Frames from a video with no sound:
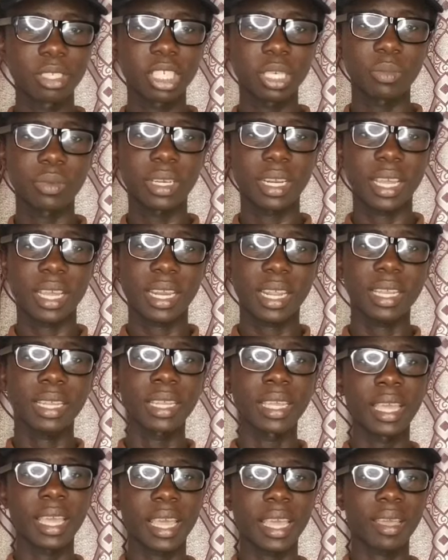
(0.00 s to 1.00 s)
chimney,
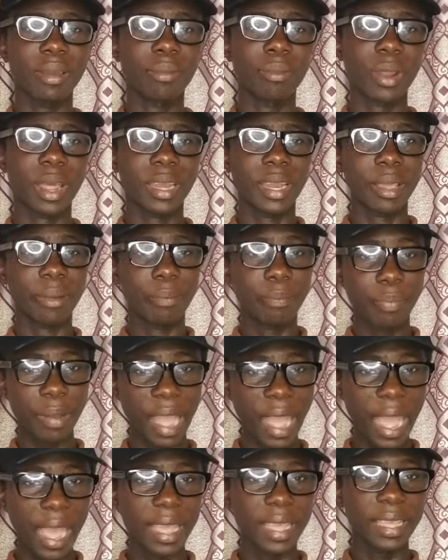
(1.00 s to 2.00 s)
and brand your
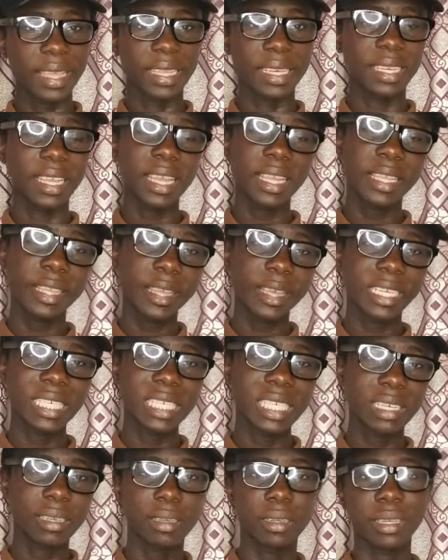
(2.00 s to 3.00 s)
bar, your
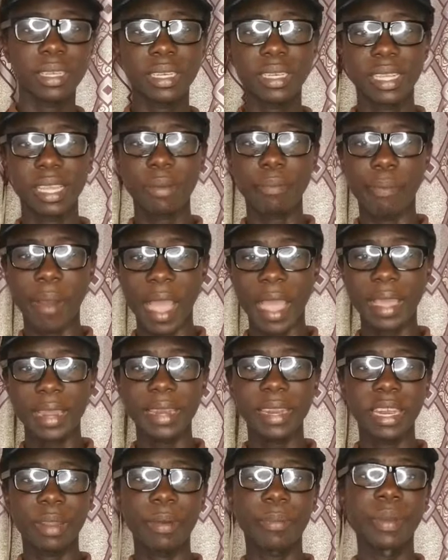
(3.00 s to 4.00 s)
kitchen, and your bar,
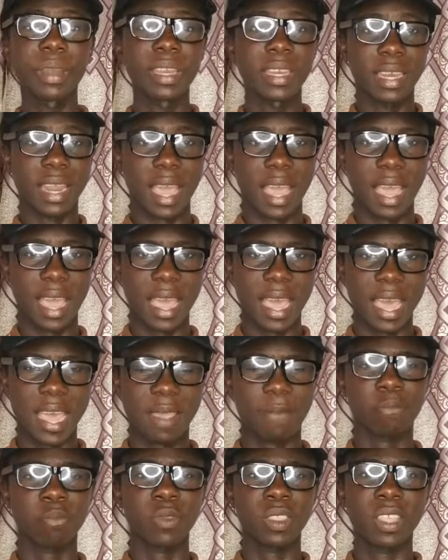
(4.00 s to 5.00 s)
need a baby. Nah,
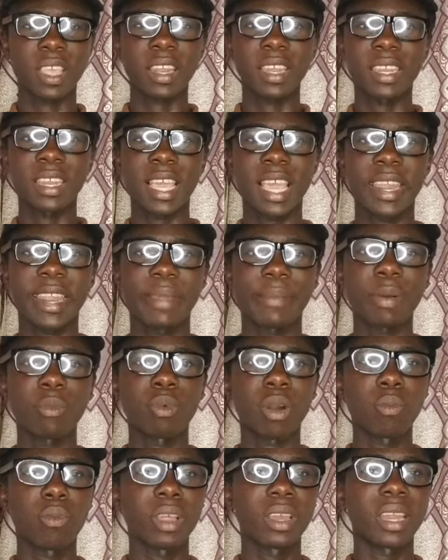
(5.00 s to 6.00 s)
Eddie, the
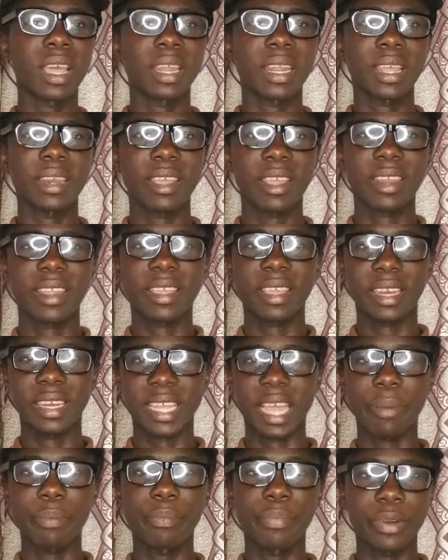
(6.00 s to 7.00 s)
bubble, and then get
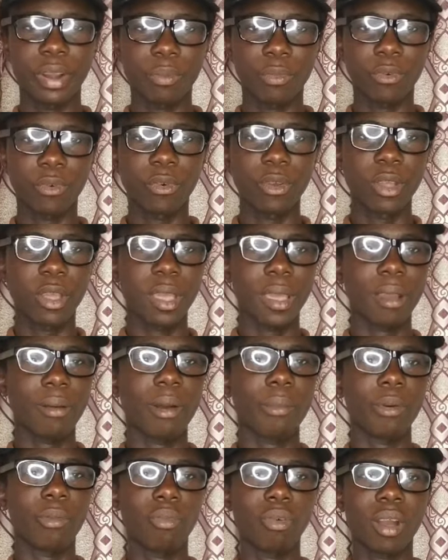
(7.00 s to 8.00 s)
your bremo, and one
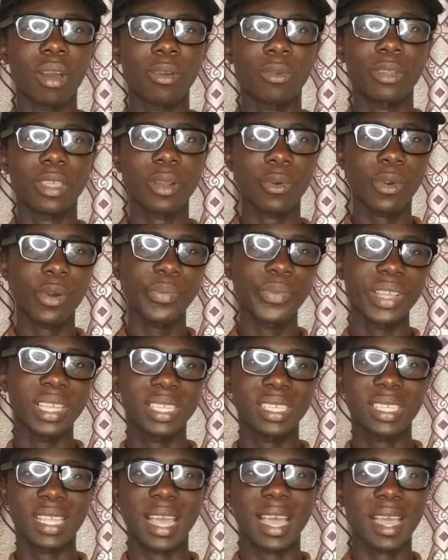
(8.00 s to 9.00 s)
for one. Young comrades
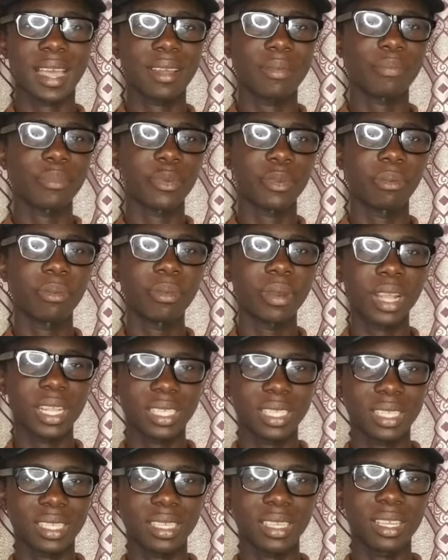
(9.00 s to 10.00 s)
here, we do
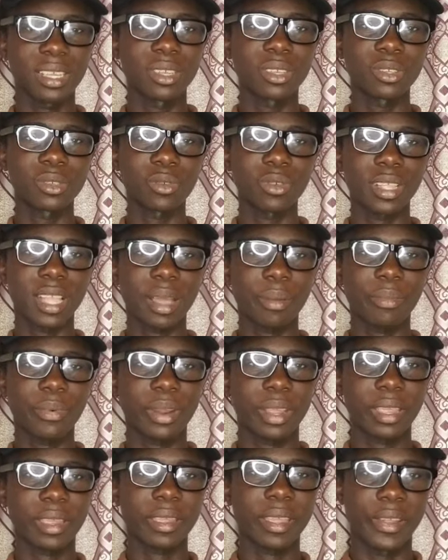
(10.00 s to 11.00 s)
brassy, so you are
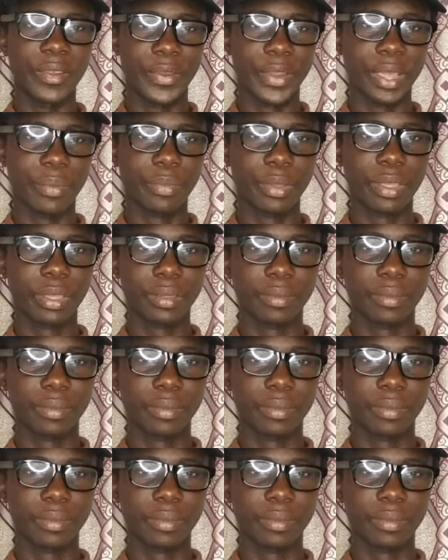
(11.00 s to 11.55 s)
a shame.